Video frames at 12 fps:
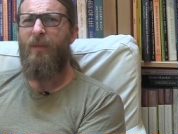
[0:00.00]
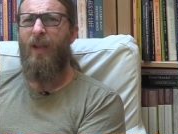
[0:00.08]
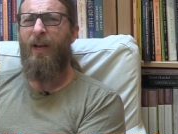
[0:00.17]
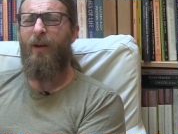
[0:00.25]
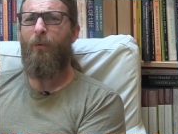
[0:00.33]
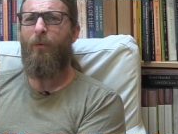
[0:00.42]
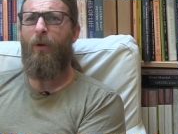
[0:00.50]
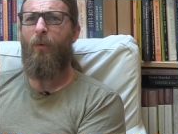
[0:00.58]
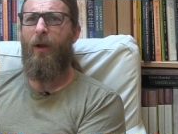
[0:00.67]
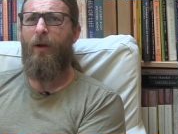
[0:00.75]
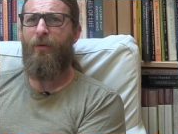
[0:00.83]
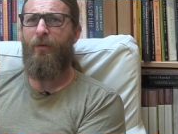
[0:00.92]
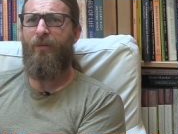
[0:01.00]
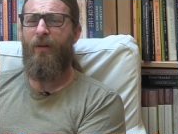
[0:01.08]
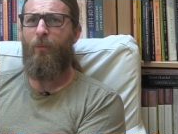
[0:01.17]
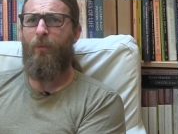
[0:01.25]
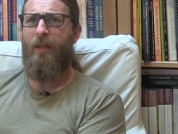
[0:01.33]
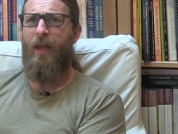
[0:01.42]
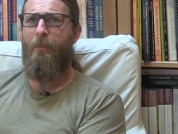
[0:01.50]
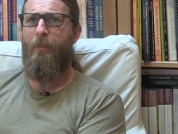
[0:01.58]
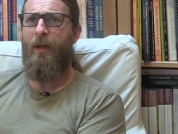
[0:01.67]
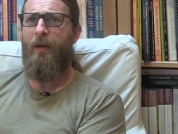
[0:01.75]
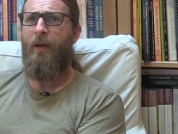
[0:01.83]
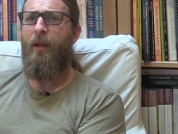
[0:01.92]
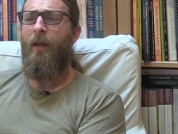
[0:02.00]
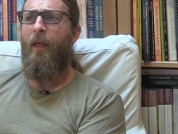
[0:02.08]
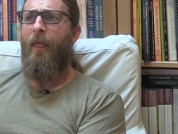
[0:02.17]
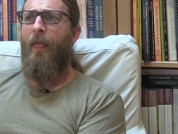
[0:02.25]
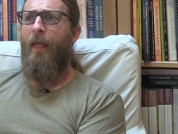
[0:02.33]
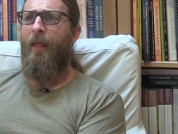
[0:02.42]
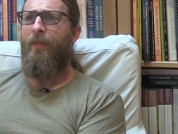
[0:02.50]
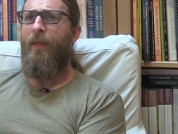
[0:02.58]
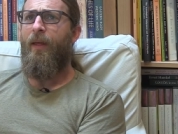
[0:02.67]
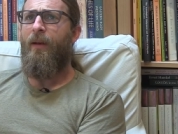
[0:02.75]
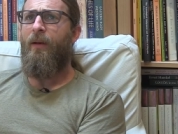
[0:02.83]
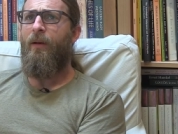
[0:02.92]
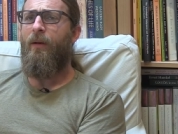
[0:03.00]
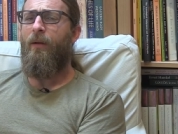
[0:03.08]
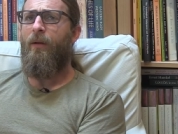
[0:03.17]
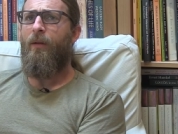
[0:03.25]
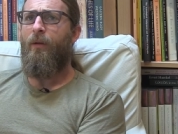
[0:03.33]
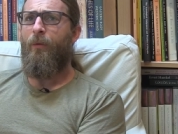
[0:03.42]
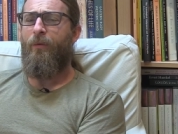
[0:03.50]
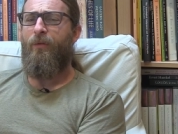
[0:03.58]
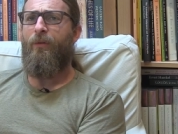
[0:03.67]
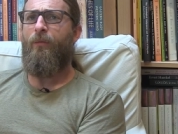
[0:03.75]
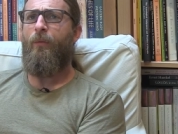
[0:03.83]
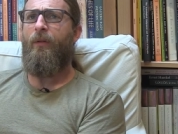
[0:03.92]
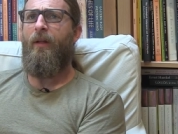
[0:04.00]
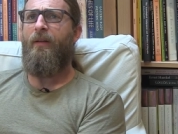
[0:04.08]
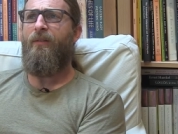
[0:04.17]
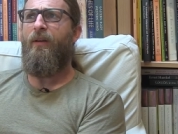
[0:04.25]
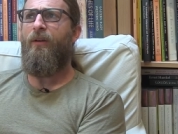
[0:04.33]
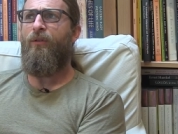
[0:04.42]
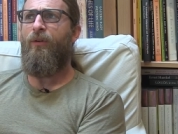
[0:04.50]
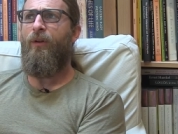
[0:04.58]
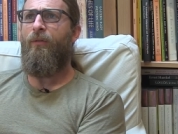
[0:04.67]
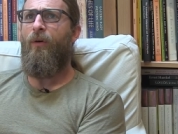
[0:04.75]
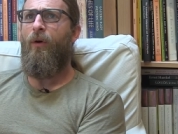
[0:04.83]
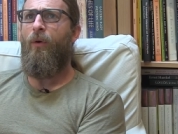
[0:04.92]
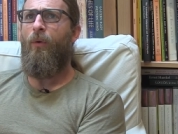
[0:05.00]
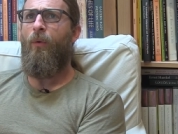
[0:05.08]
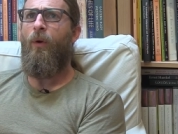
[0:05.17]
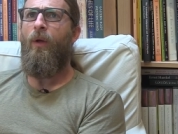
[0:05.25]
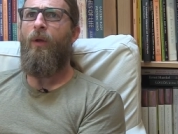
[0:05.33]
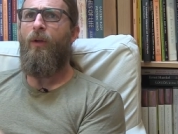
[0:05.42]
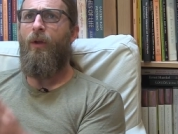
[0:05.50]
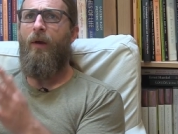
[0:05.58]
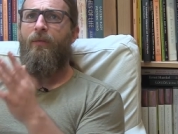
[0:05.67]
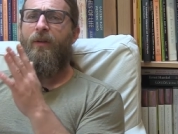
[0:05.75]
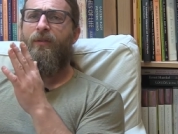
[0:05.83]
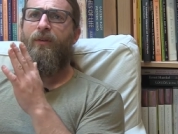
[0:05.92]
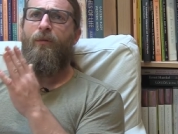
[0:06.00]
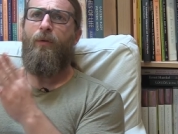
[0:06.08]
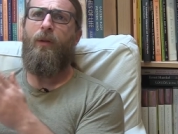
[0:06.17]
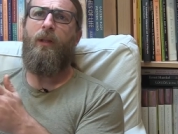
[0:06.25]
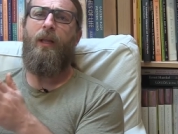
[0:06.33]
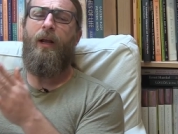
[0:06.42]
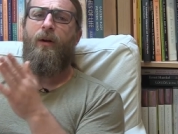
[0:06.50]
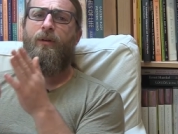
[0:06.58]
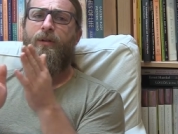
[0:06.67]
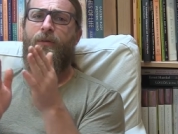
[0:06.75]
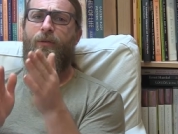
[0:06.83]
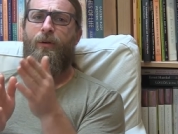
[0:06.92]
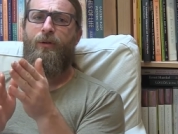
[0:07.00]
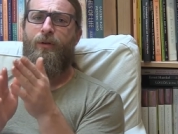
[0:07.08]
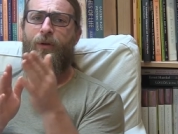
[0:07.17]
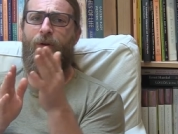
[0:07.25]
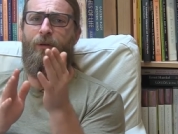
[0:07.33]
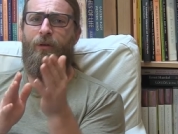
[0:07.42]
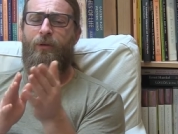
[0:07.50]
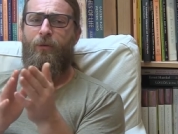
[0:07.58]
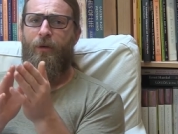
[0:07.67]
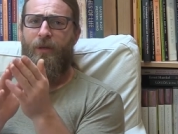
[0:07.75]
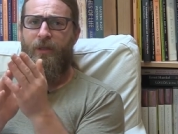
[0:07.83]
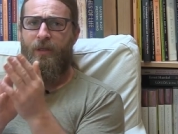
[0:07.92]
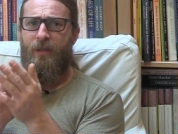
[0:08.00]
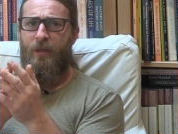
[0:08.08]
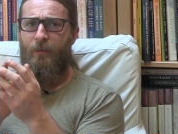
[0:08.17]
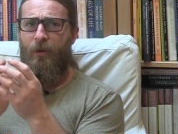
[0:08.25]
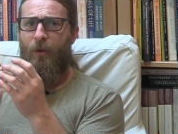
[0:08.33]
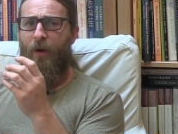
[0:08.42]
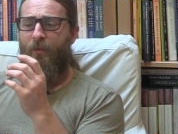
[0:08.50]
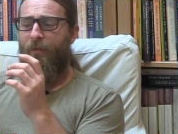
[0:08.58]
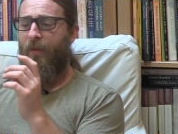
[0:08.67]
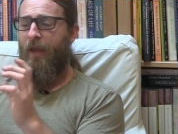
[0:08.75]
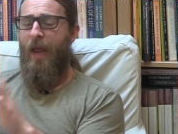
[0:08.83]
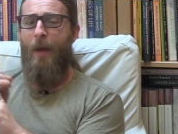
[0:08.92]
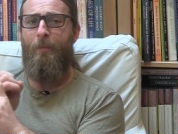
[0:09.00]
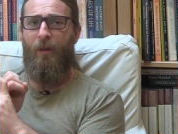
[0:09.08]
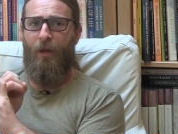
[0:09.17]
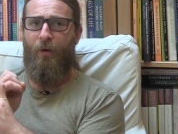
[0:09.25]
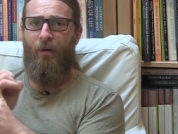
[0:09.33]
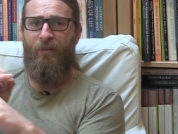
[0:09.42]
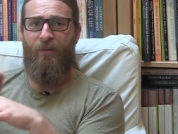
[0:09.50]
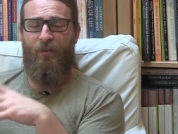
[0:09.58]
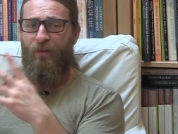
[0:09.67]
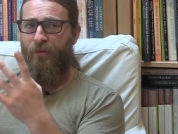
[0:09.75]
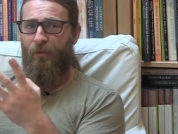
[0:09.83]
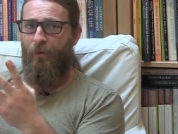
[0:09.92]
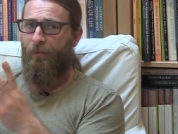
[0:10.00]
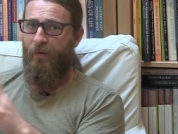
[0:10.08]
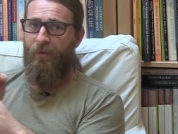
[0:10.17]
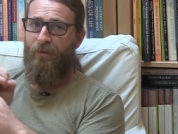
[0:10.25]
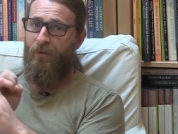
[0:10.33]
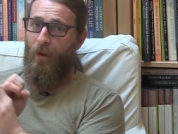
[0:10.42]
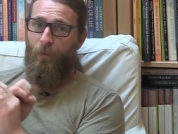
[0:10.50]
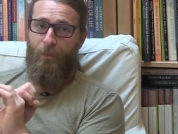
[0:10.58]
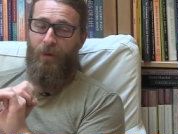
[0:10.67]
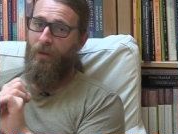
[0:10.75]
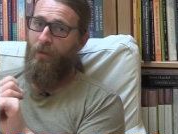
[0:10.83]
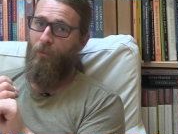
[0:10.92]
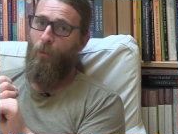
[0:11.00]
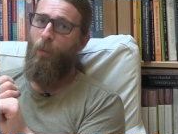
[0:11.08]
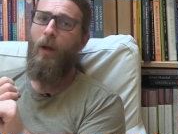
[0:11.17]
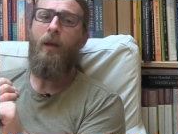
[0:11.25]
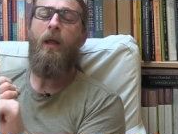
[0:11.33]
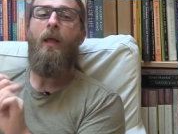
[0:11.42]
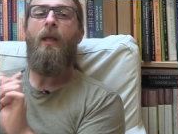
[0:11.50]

I didn't really quite understand what that meant. And then there was this realization of, oh, you have these different layers of your circulatory system. You have the capillaries at the surface, that would be level one.